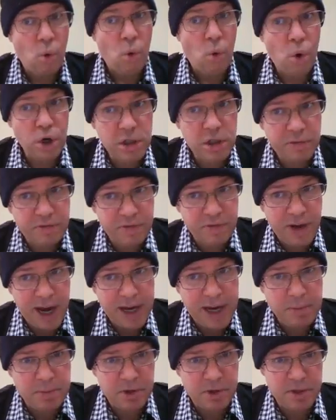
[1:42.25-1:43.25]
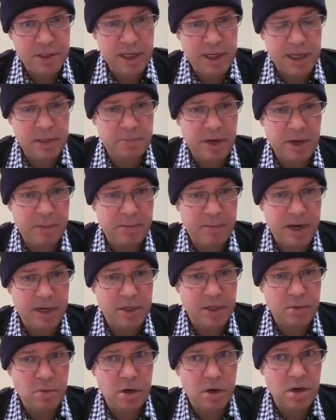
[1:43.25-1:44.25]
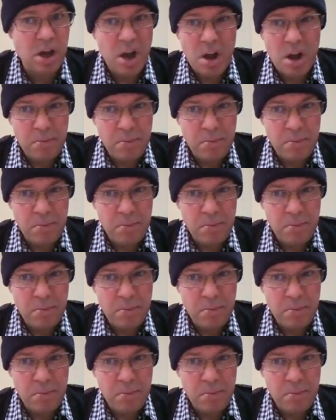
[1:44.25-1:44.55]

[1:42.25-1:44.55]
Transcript: or divide both sides by minus 1.